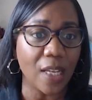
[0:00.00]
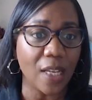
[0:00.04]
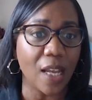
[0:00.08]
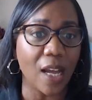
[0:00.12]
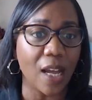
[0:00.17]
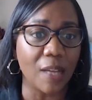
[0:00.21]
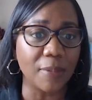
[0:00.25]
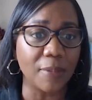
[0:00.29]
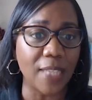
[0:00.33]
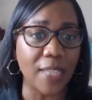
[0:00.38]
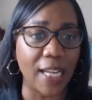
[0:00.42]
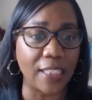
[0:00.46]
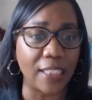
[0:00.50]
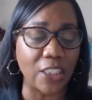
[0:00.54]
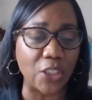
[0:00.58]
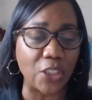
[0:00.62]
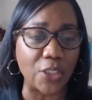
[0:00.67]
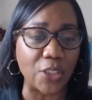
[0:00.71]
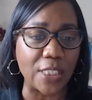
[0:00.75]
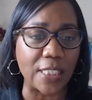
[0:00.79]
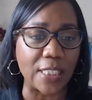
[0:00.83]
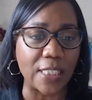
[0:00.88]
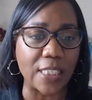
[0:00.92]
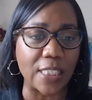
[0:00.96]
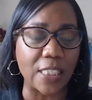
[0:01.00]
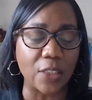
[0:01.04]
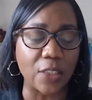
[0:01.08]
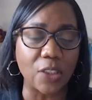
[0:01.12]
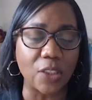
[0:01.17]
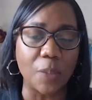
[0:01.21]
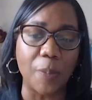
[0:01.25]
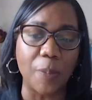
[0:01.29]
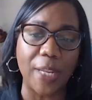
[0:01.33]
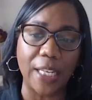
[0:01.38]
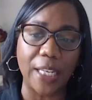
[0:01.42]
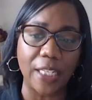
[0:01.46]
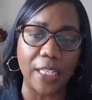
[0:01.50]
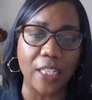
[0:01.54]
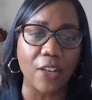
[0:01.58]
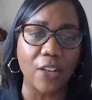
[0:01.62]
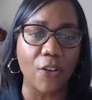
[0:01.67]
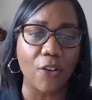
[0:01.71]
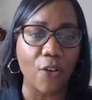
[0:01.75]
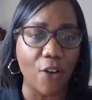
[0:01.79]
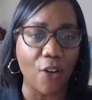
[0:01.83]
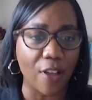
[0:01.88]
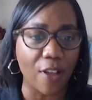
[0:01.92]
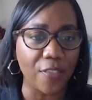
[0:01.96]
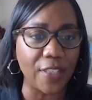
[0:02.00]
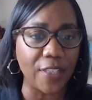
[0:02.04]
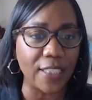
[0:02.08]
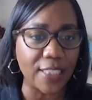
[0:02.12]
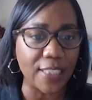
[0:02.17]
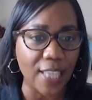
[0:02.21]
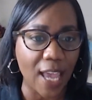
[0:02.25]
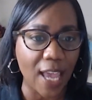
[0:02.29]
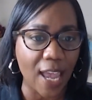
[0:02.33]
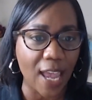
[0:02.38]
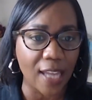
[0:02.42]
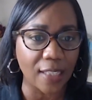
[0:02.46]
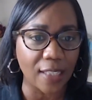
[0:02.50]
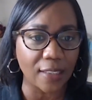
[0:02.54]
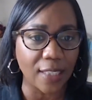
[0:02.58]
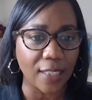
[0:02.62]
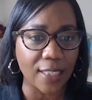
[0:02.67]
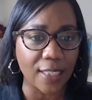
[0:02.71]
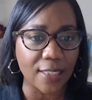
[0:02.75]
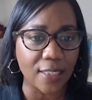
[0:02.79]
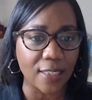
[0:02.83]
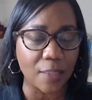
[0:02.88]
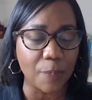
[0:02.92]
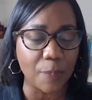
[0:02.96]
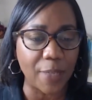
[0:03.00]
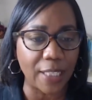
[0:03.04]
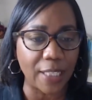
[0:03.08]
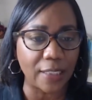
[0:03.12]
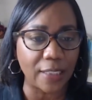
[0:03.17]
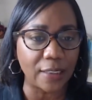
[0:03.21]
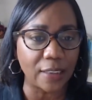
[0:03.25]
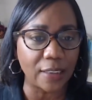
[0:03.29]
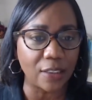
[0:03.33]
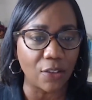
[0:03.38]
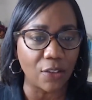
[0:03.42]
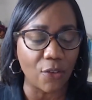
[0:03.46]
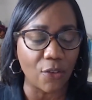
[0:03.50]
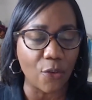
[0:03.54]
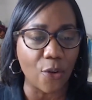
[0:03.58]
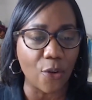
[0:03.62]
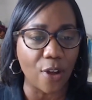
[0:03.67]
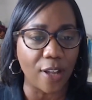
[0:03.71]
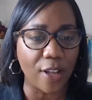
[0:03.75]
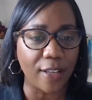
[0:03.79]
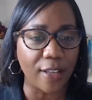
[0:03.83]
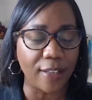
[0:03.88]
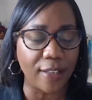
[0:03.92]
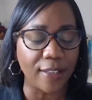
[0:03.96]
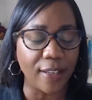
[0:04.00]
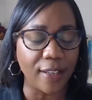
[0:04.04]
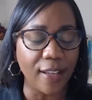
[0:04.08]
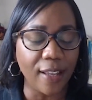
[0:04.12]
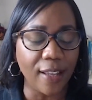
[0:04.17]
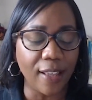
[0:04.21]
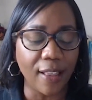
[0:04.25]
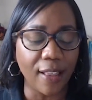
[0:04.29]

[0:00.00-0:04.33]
diagnosis. And so depending on the attack has depended on